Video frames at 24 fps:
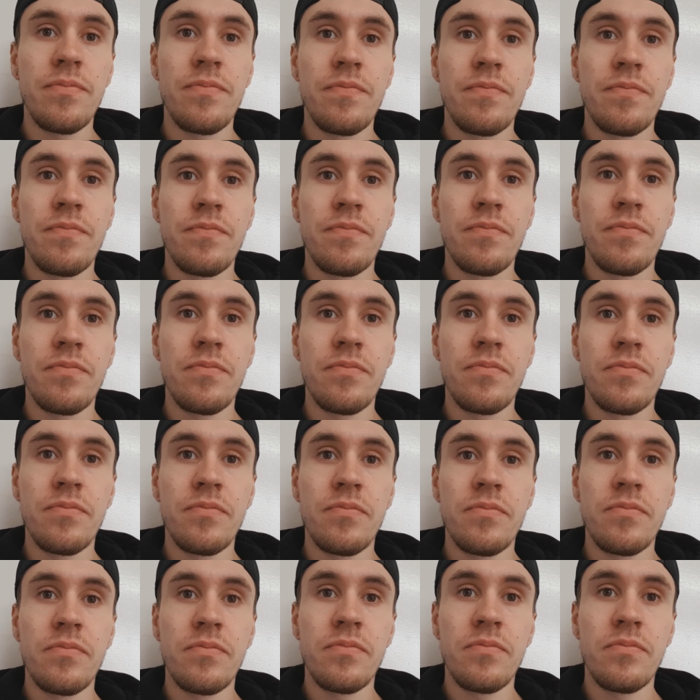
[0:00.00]

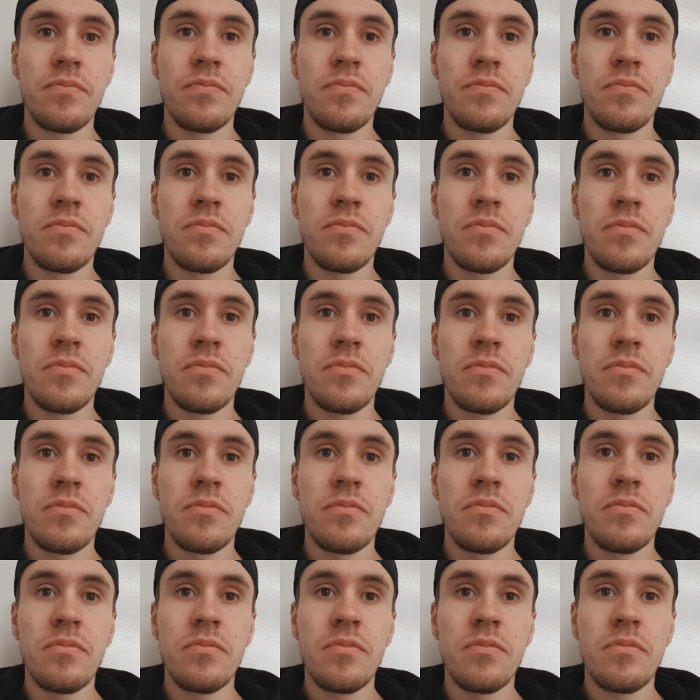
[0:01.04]

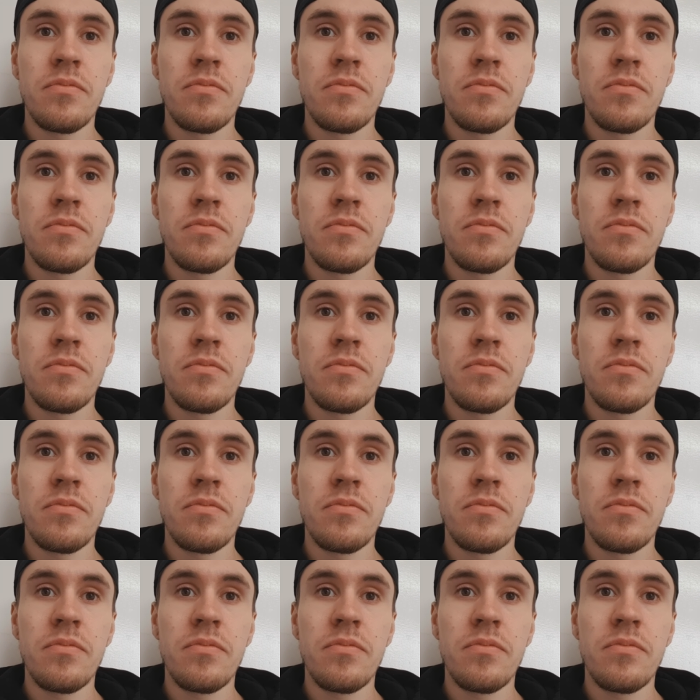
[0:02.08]
No one is speaking in this clip.